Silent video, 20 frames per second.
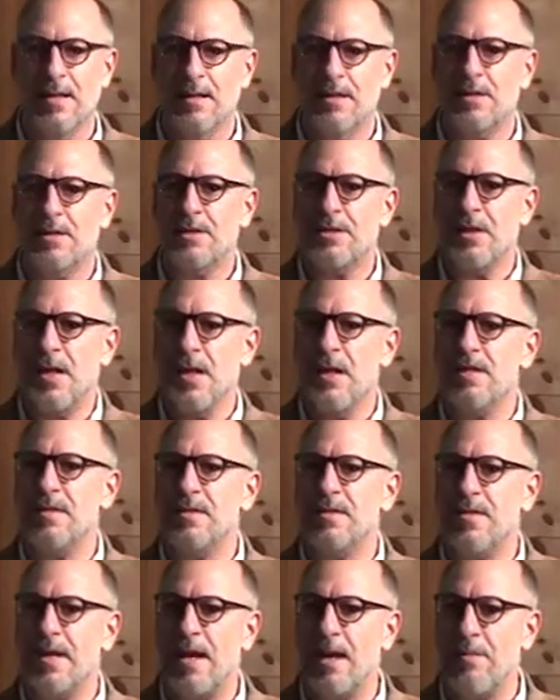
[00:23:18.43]
The chains
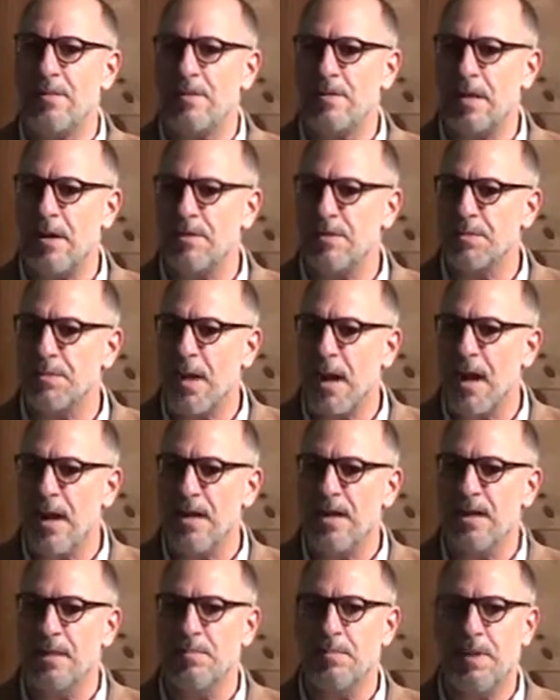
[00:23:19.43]
of that that was
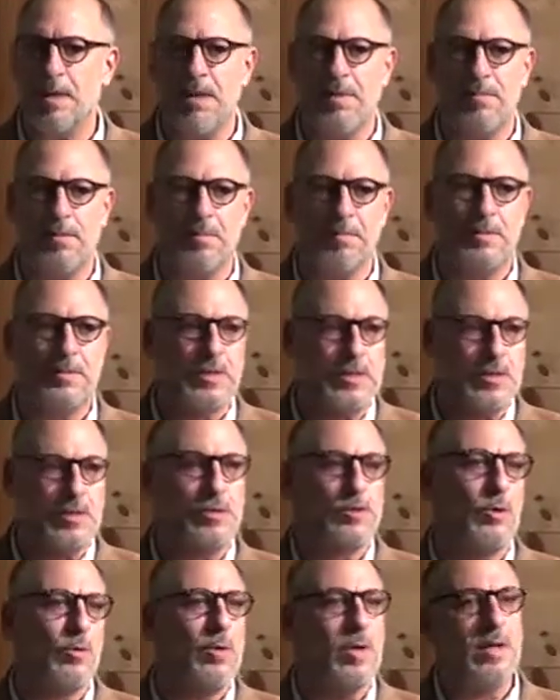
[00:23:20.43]
binding me from
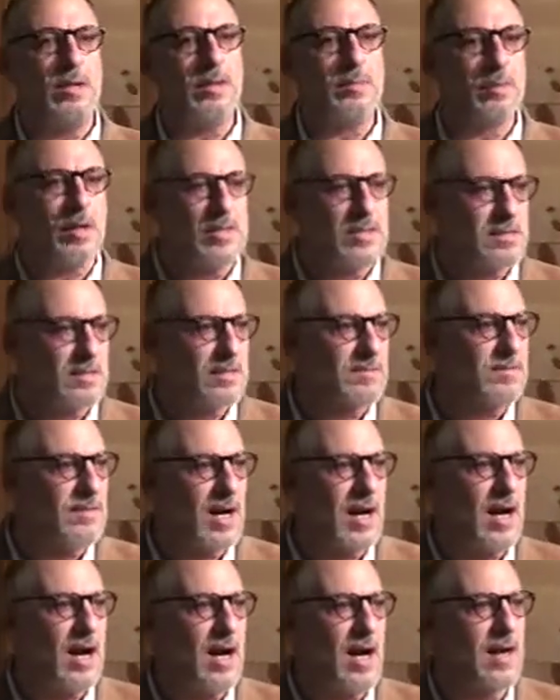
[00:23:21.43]
enjoying the presence of
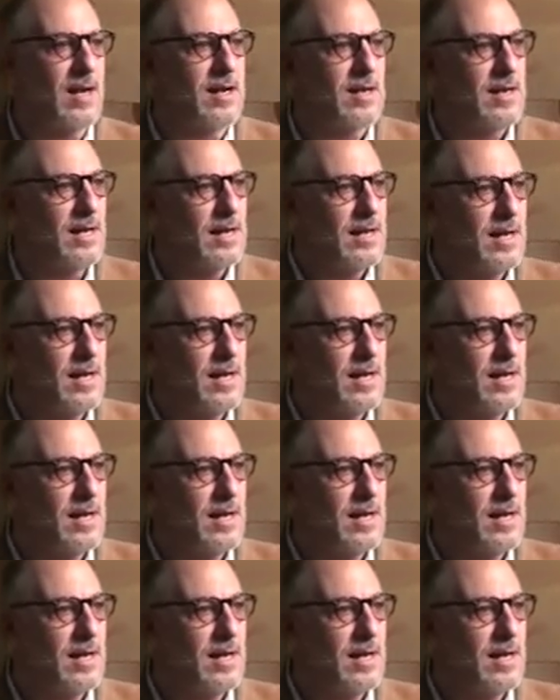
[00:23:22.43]
God